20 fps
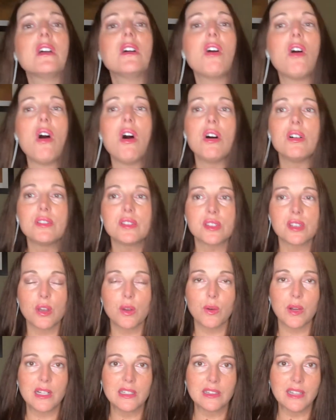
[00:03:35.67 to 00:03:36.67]

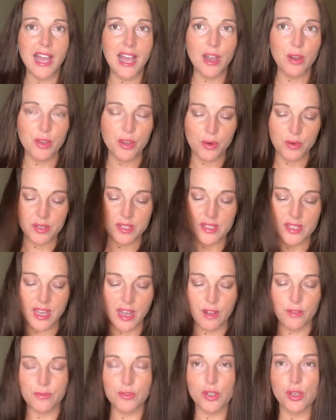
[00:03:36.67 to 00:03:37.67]
Also, allow
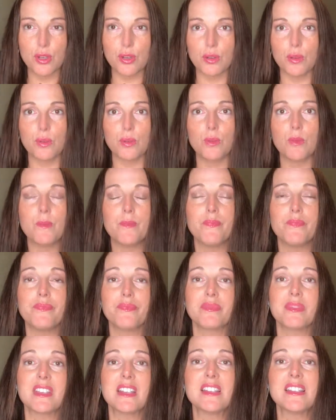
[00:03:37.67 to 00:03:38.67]
yourself to
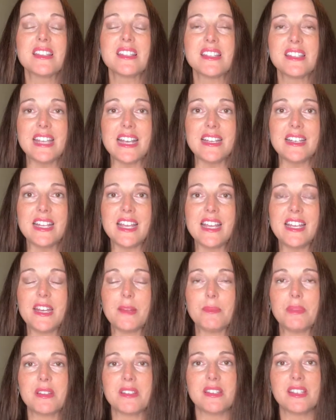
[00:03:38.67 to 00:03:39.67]
sit in a
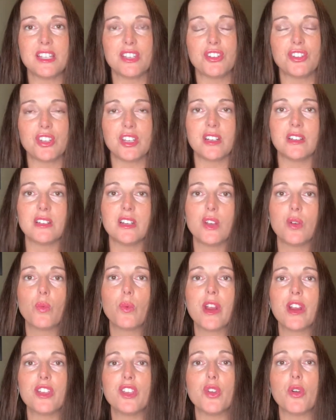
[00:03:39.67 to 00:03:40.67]
position
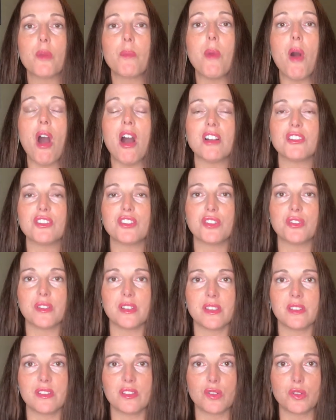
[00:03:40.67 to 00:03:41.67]
where your posture is
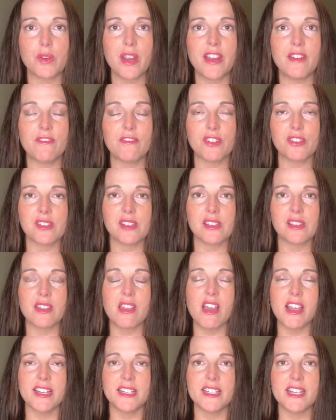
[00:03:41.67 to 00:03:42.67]
straight versus
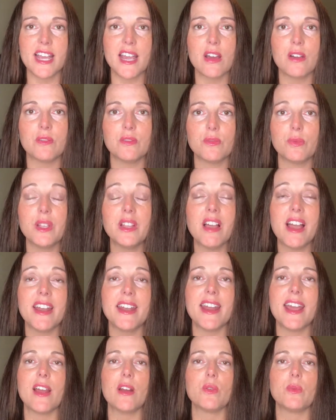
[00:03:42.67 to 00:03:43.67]
lying down. If we lie
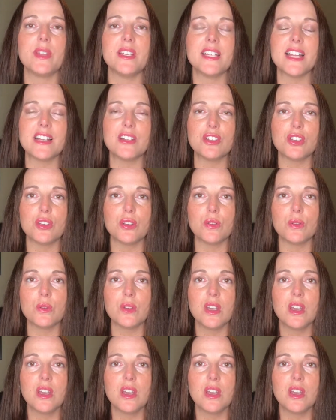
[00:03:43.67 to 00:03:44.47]
down, we tend to